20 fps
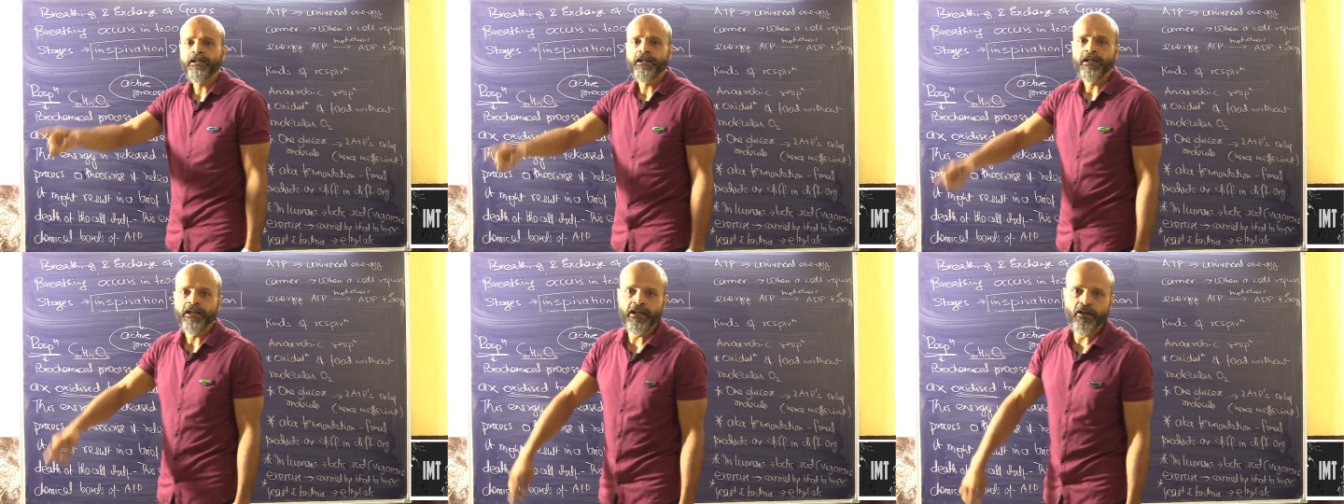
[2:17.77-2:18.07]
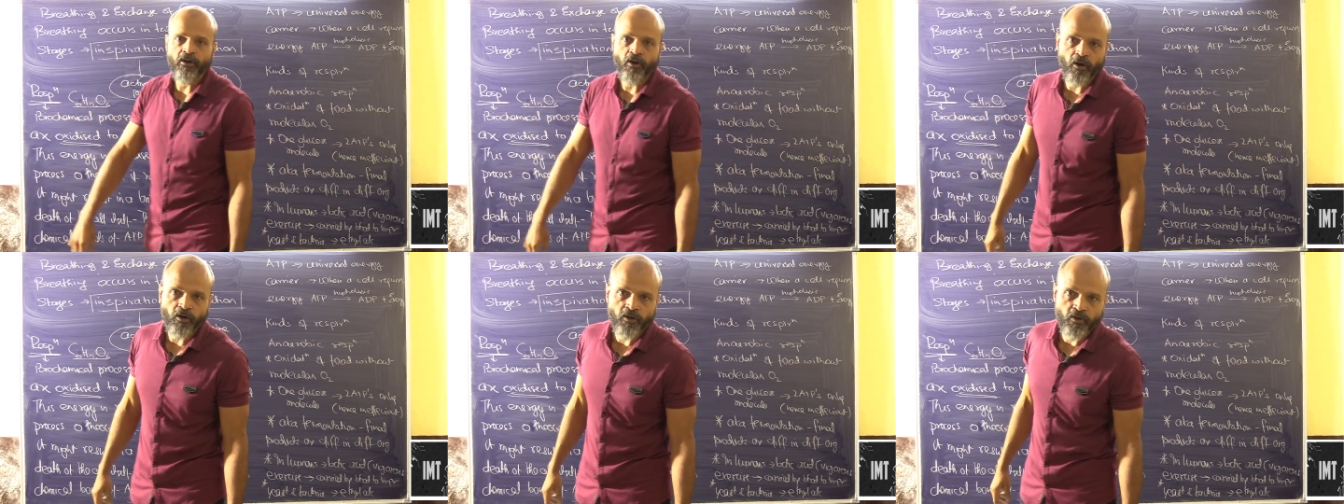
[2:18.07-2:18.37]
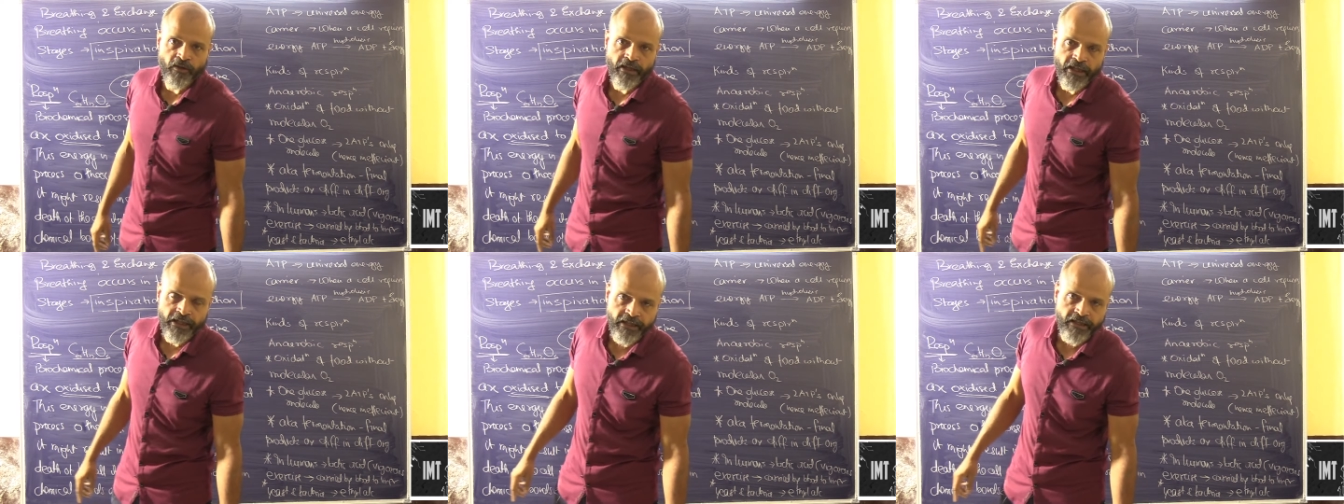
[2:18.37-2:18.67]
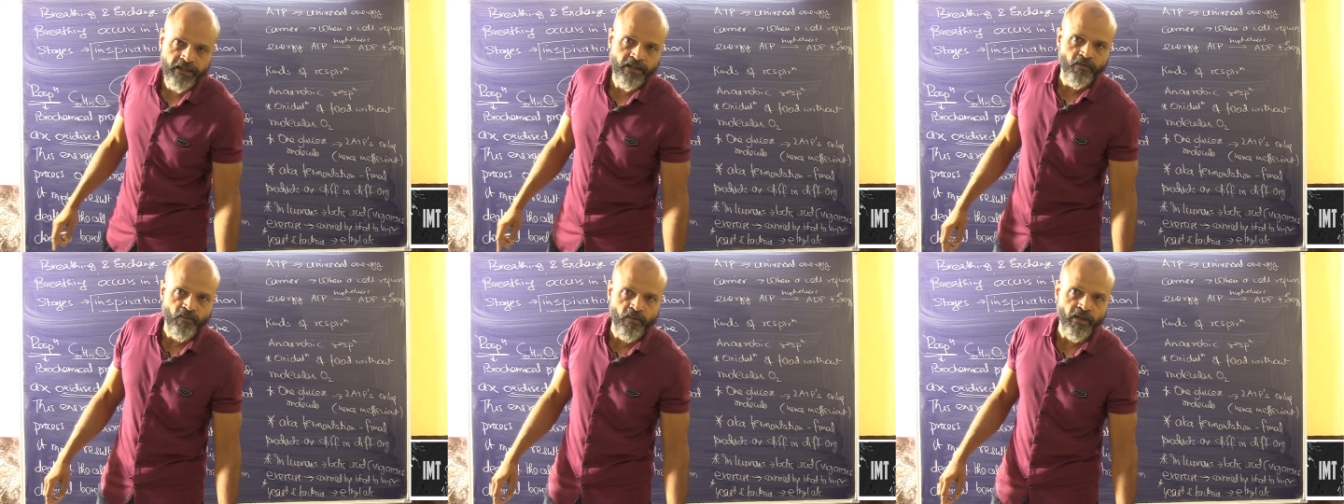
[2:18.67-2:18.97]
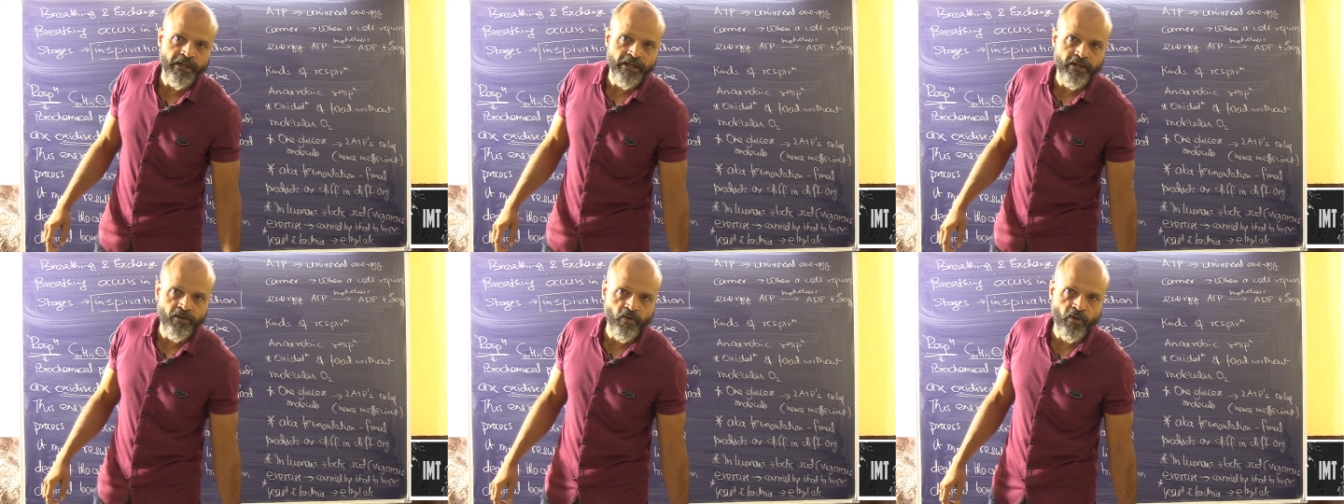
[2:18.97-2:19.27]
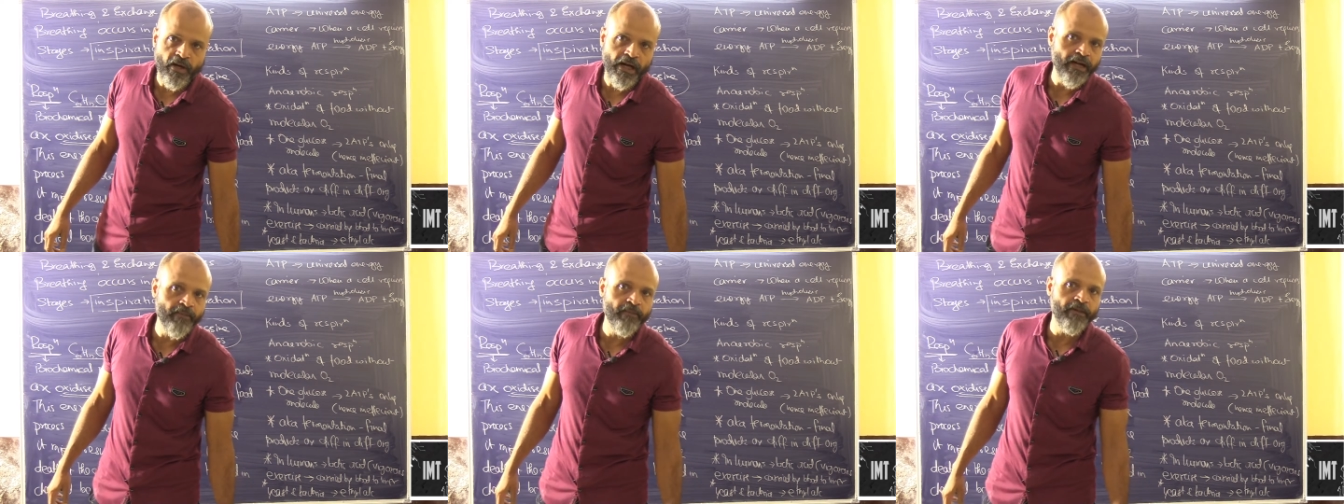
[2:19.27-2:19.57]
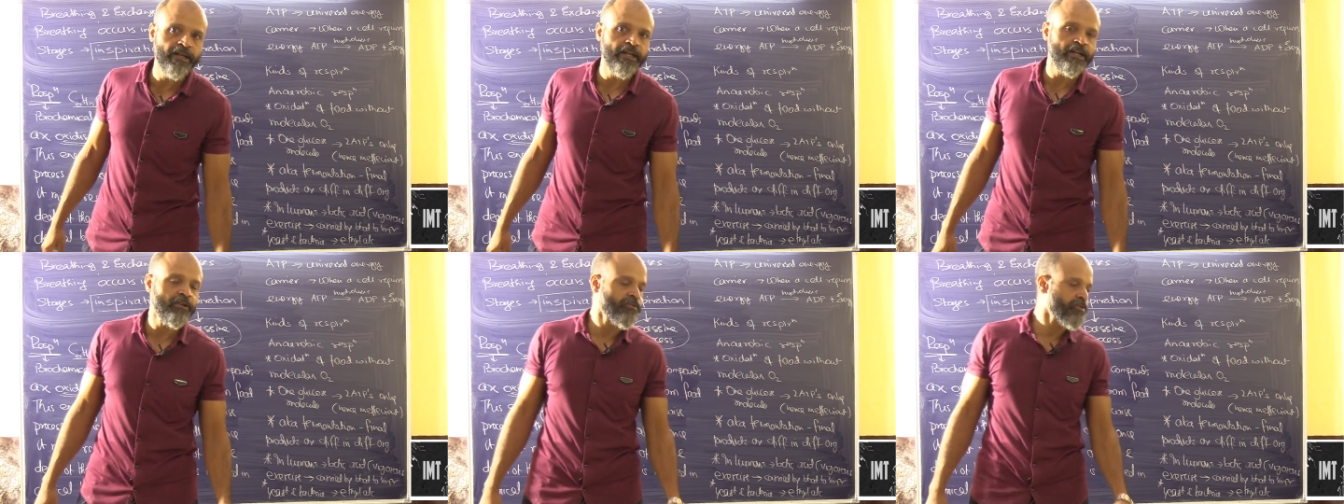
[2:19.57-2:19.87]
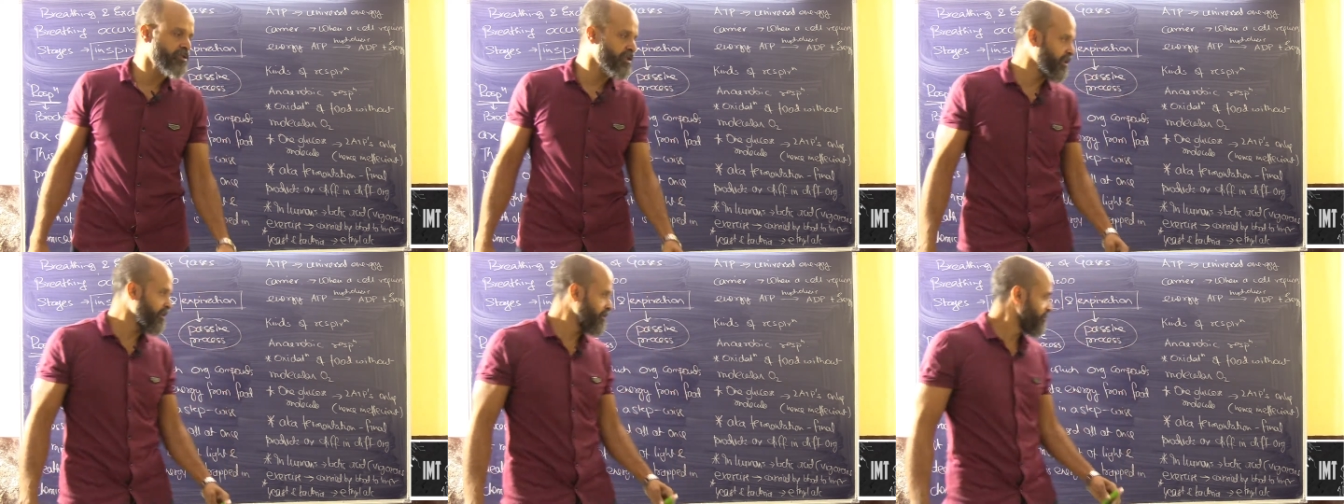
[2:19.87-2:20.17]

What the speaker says: in order to get it converted into carbon dioxide.